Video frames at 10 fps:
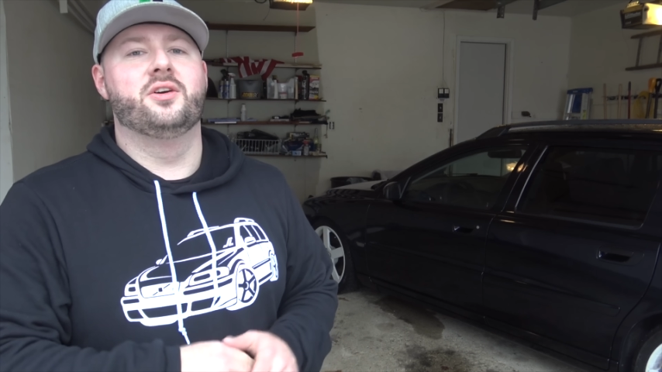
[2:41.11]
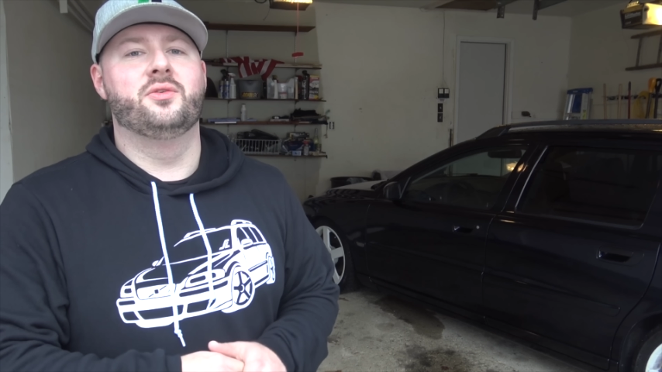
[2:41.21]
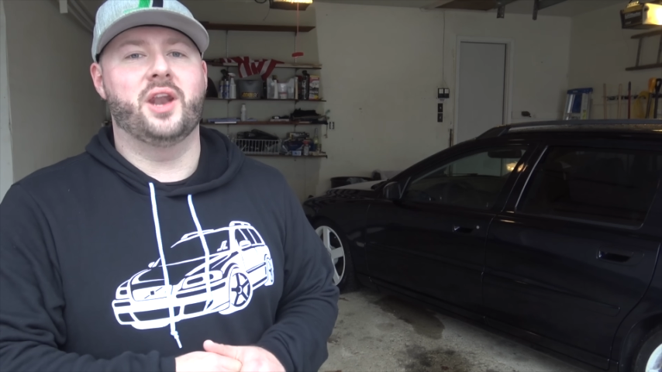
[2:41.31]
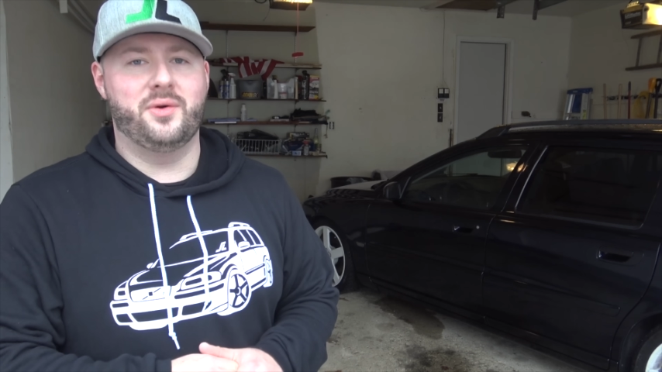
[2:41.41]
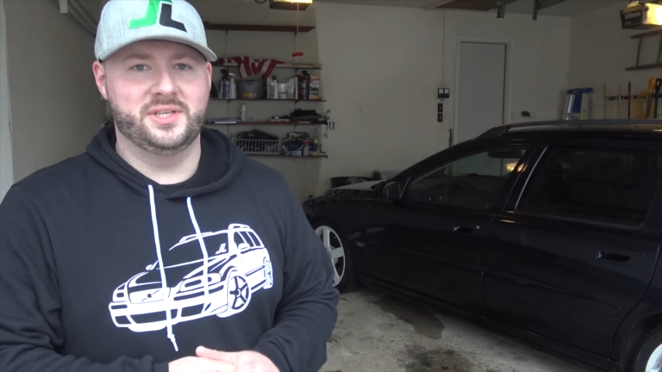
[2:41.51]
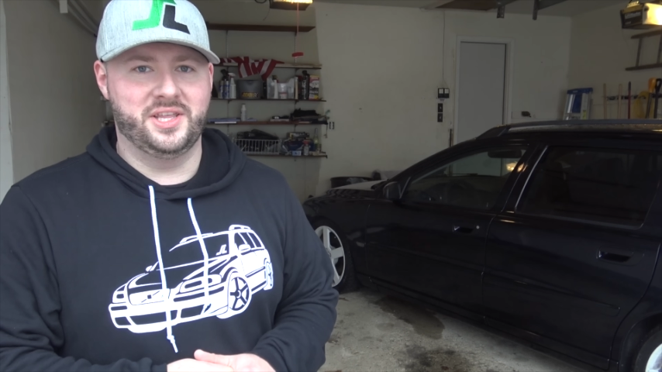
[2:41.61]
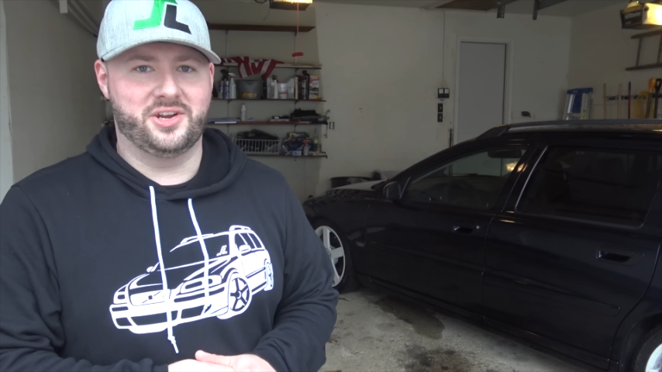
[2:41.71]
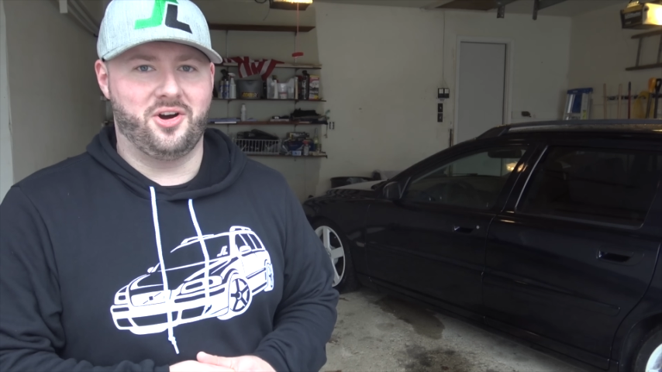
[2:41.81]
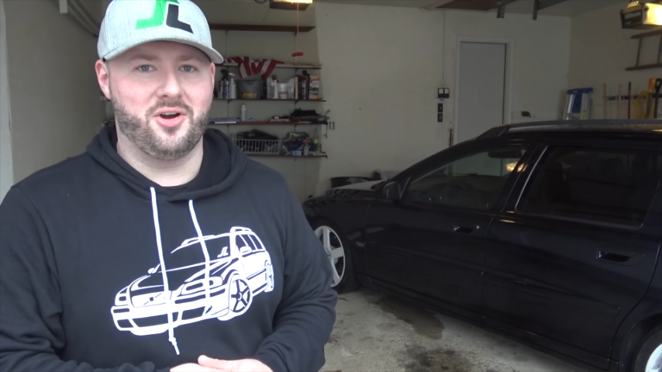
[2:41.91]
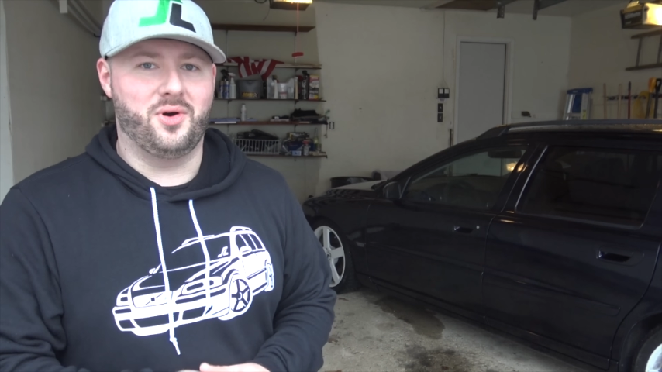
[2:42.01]
that I went to the
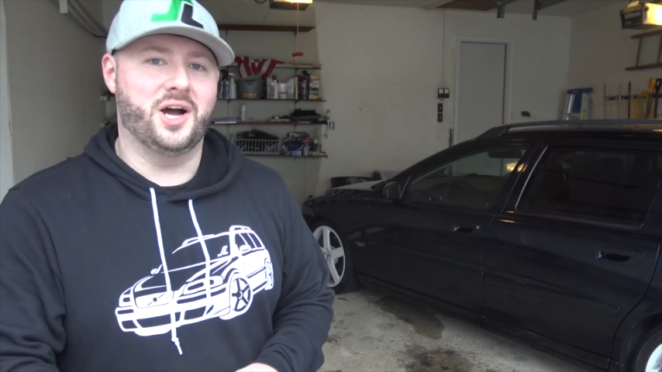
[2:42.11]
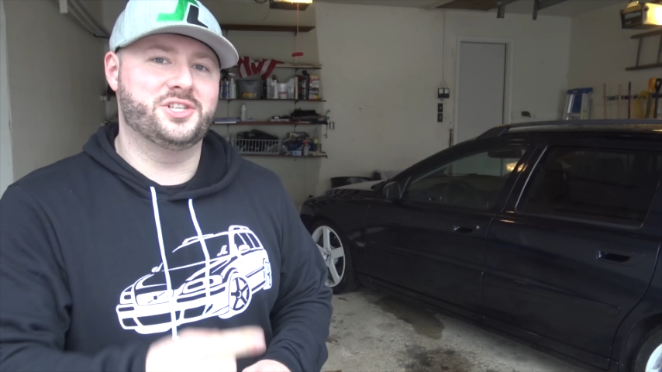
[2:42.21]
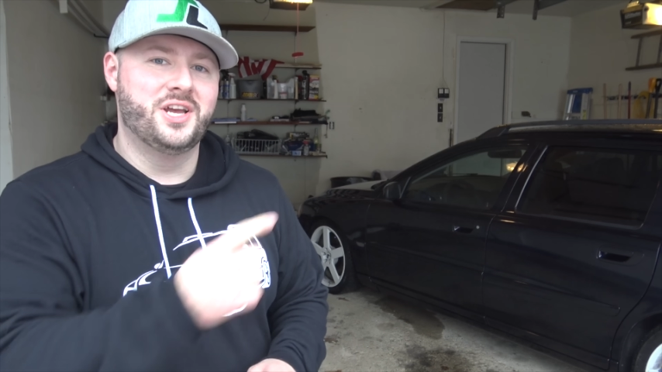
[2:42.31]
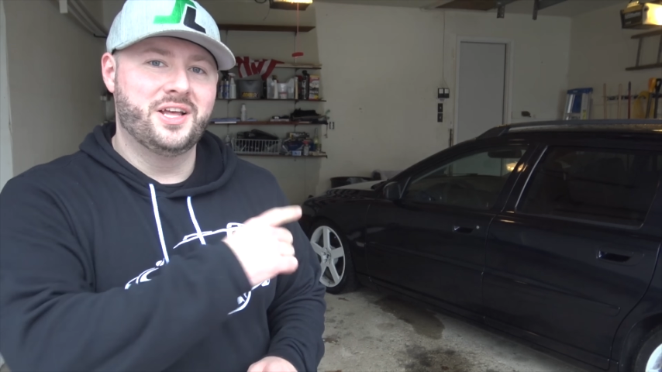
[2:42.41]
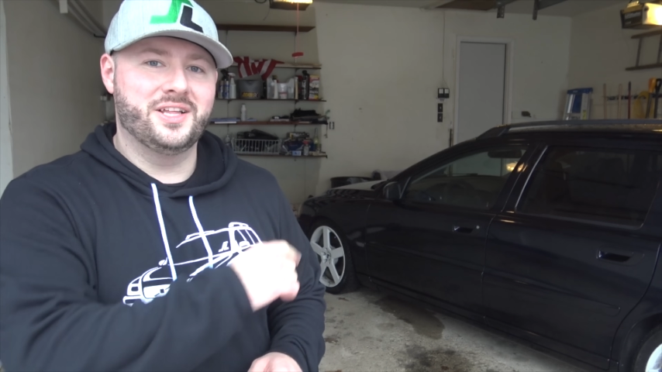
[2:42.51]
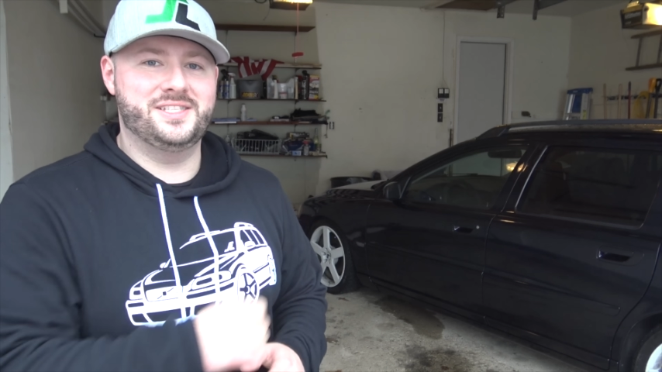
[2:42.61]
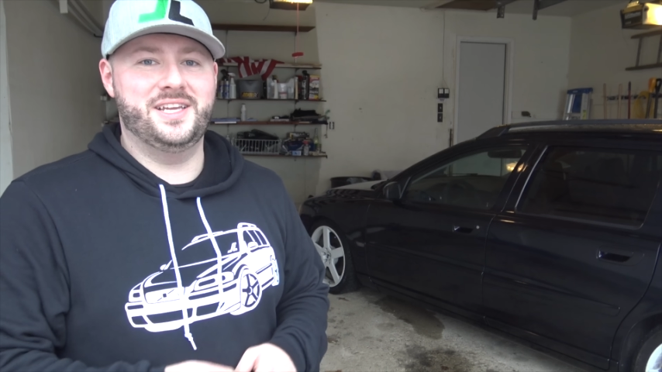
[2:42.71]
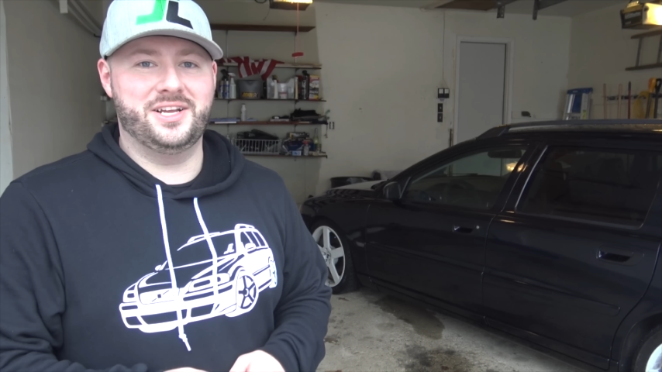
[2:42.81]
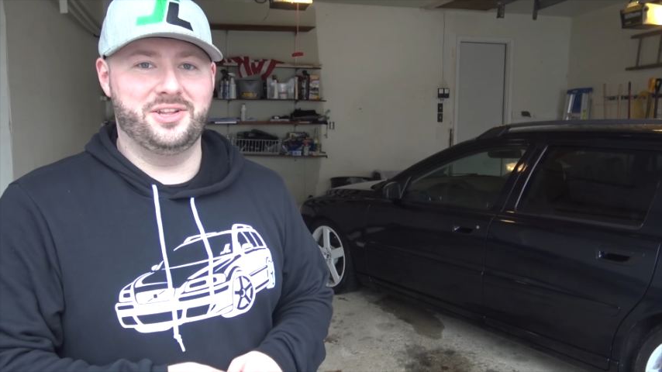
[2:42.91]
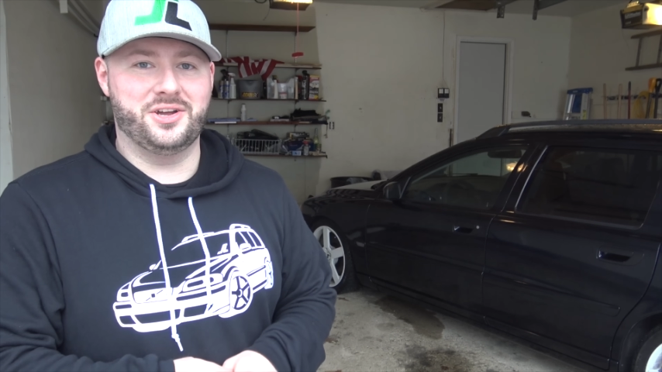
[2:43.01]
car wash. Let's take
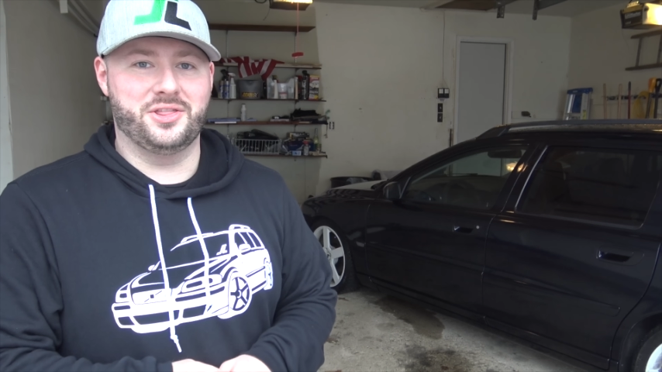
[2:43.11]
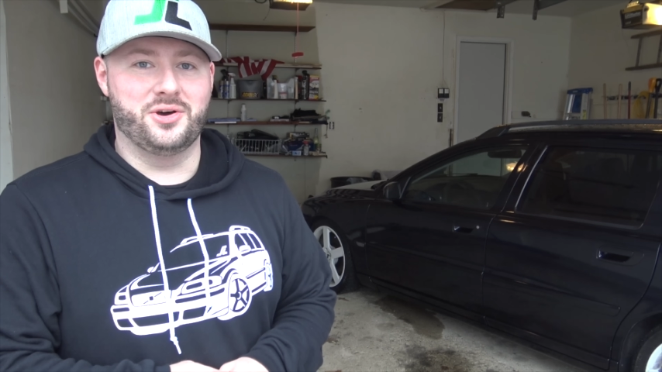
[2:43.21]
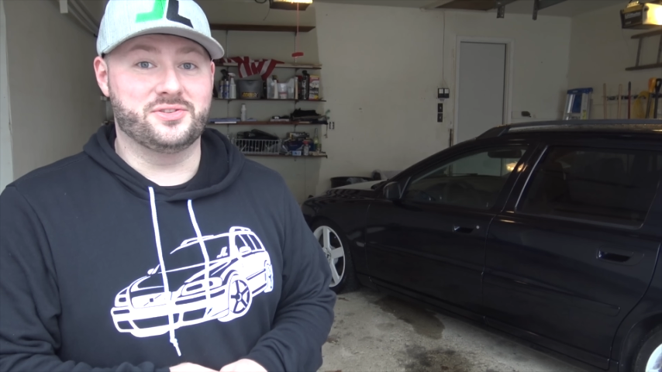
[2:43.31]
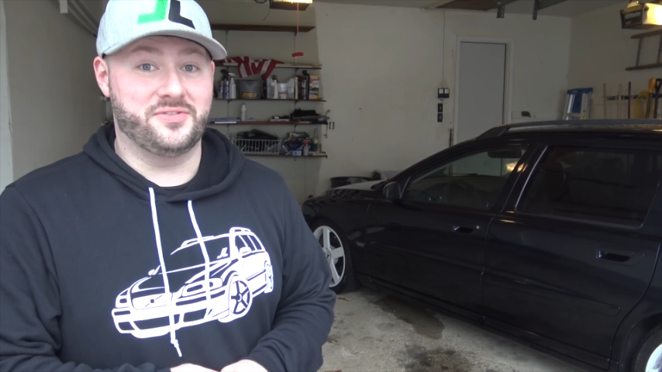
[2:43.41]
a look at those